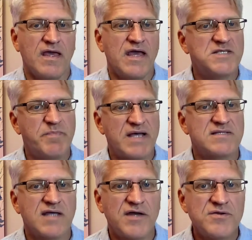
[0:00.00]
It's
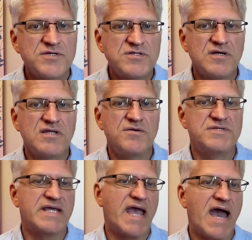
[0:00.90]
best understood
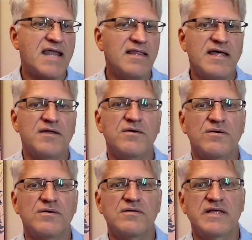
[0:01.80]
using
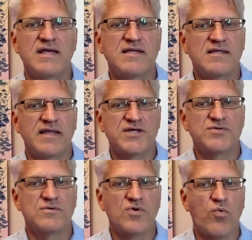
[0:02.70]
analytical,
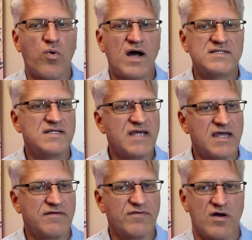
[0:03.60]
intellectual,
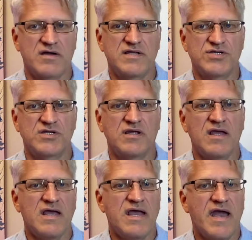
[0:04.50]
quantitative cognition,
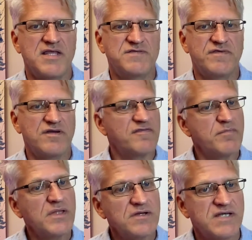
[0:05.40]
and is very
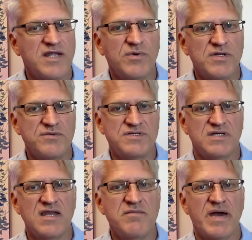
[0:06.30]
familiar to anyone who's
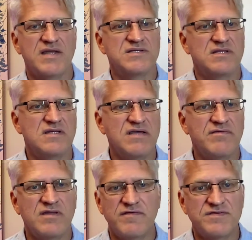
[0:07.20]
studied medicine,
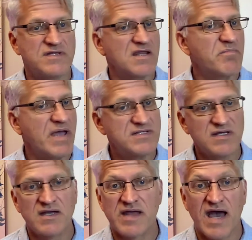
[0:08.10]
even if you've studied
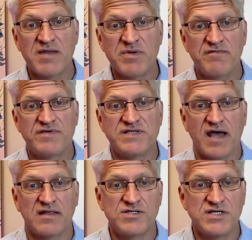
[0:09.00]
basic anatomy and
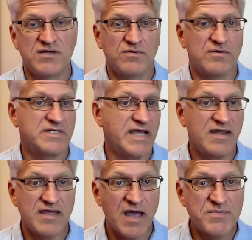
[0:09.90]
physiology or
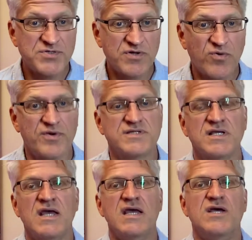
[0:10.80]
taken a chemistry
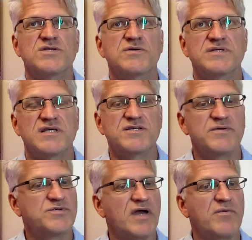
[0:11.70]
course. So
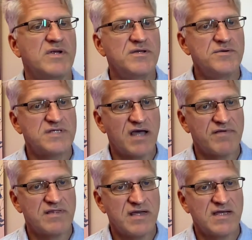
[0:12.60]
essentially, we try to reduce
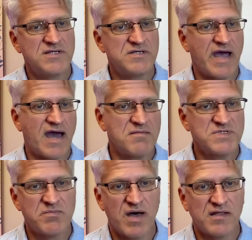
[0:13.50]
everything into
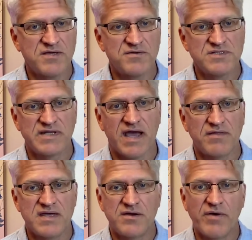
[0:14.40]
atoms and molecules and
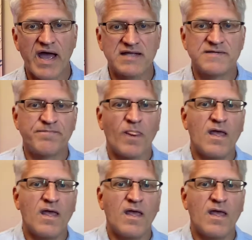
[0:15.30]
how they interact.